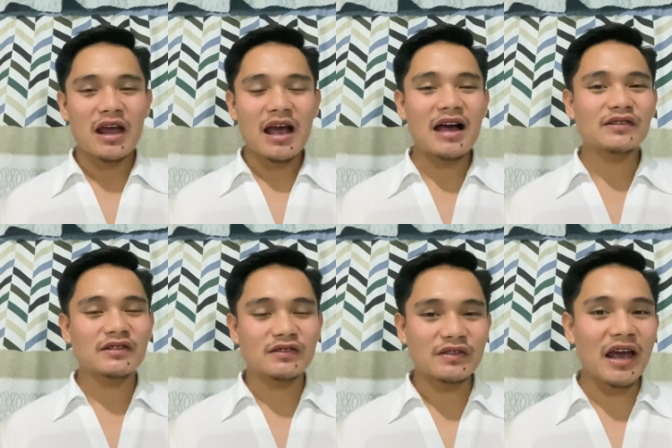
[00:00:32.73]
as a
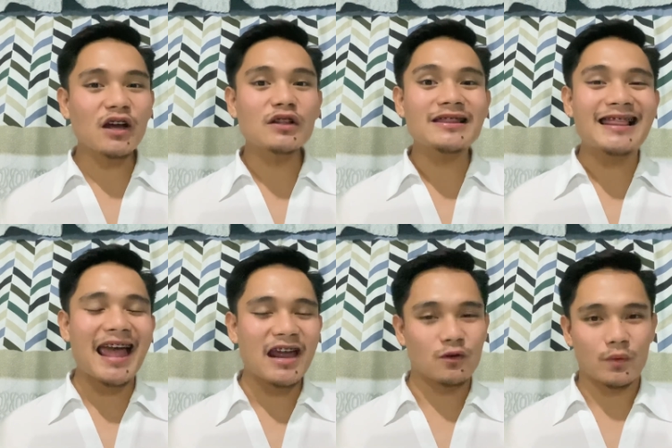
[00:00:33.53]
second
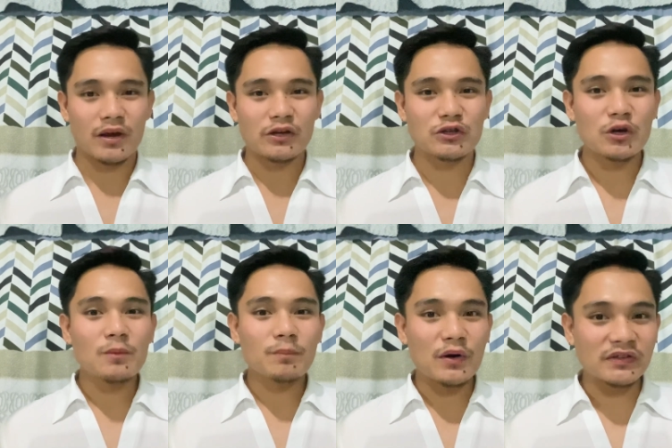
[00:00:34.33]
language
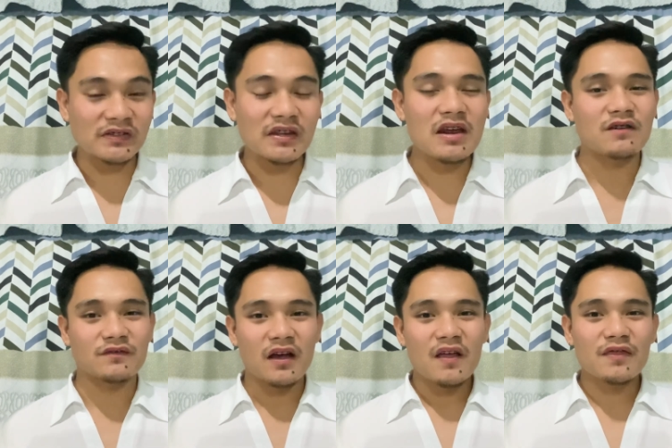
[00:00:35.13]
perceive
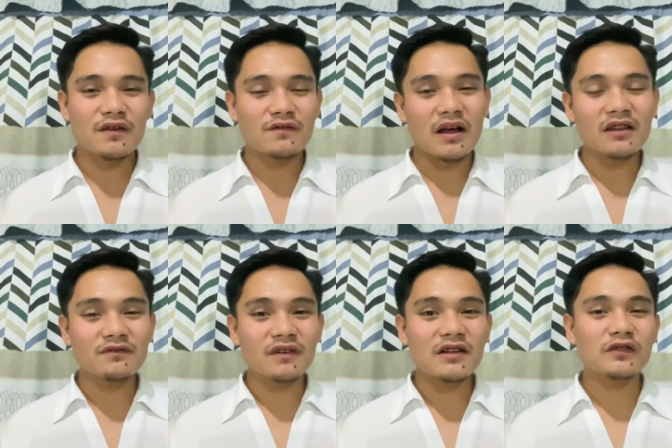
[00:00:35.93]
the
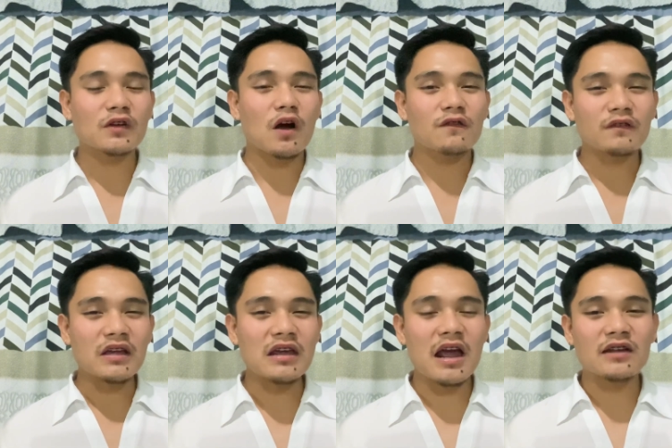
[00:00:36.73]
relevance of
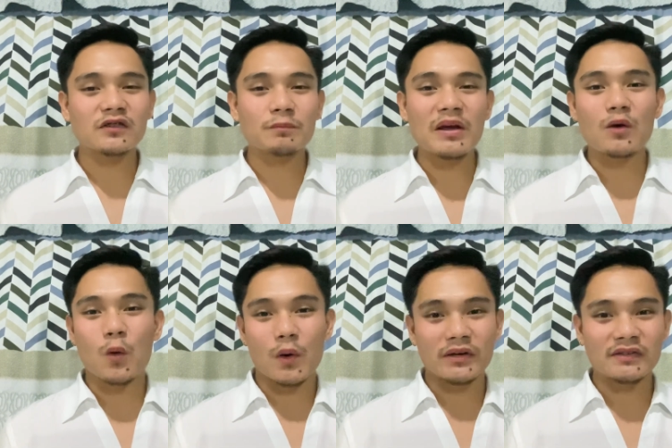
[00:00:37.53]
ESP
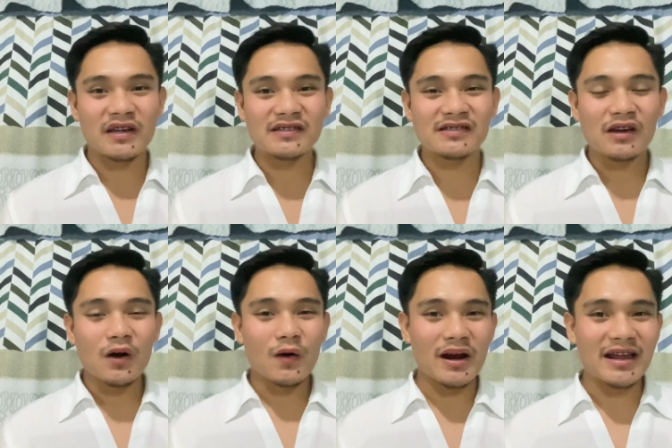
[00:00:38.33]
courses,
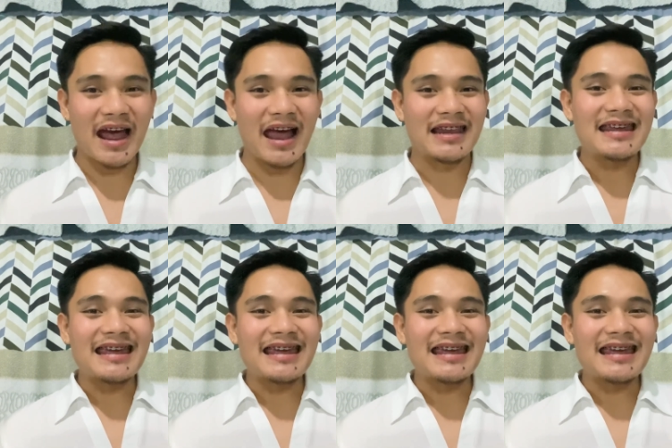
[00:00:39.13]
or again,